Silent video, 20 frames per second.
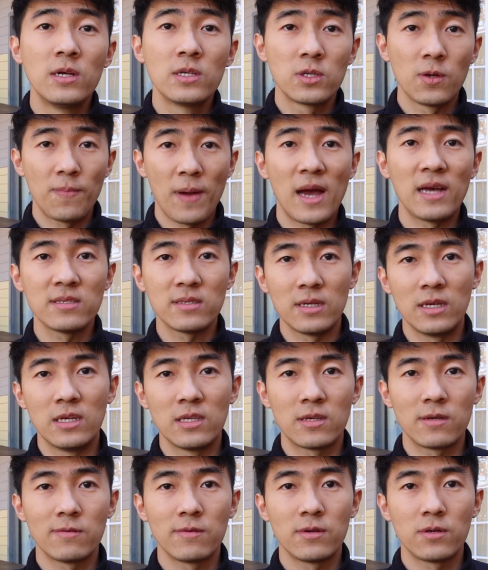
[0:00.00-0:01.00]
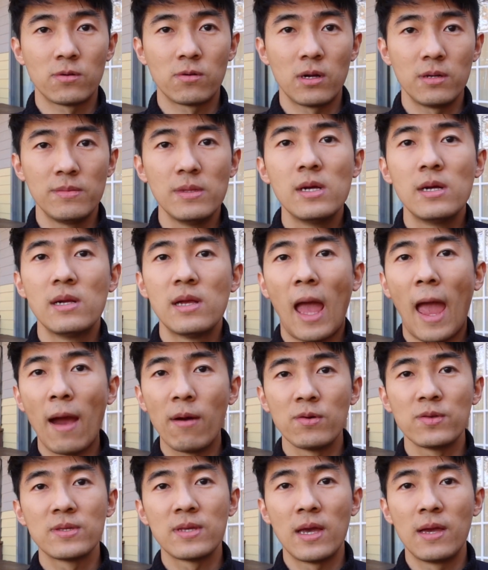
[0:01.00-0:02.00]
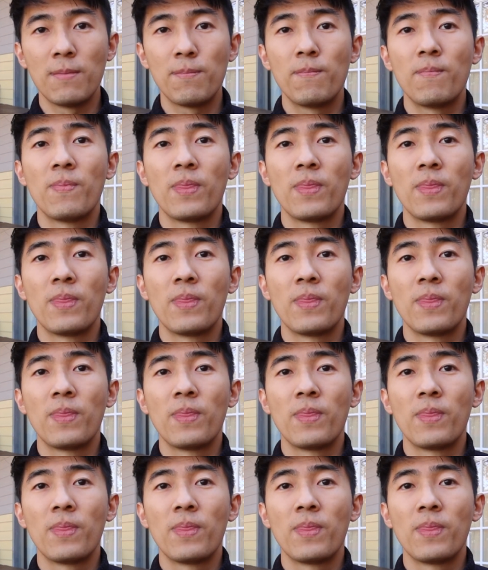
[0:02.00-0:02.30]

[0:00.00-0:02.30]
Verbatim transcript: to pass the interview round, I would say